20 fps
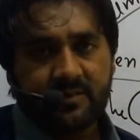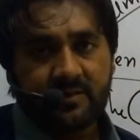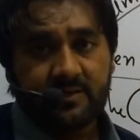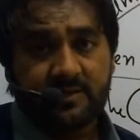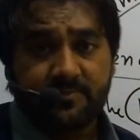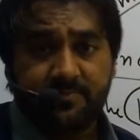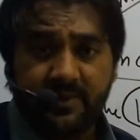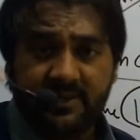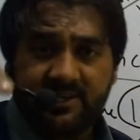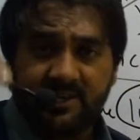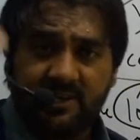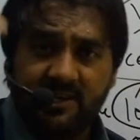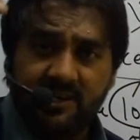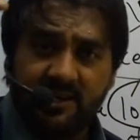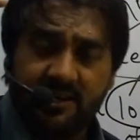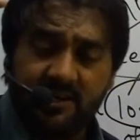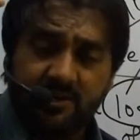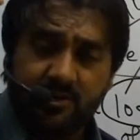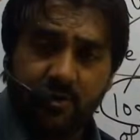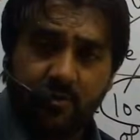
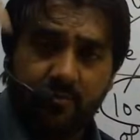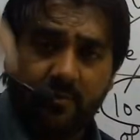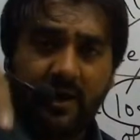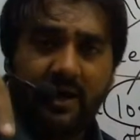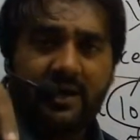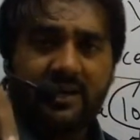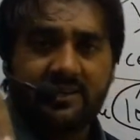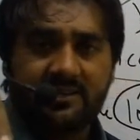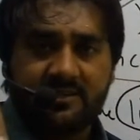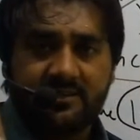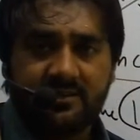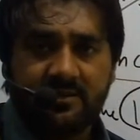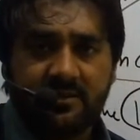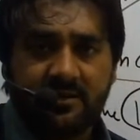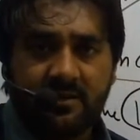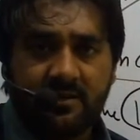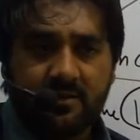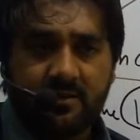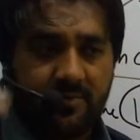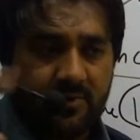especially in your mind,
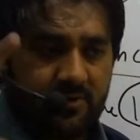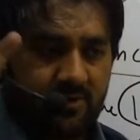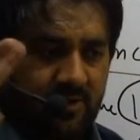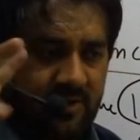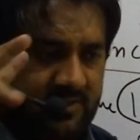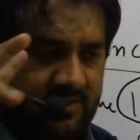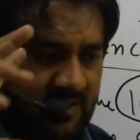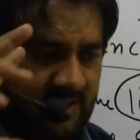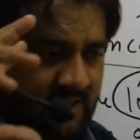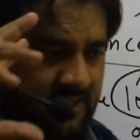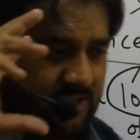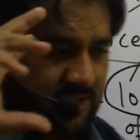because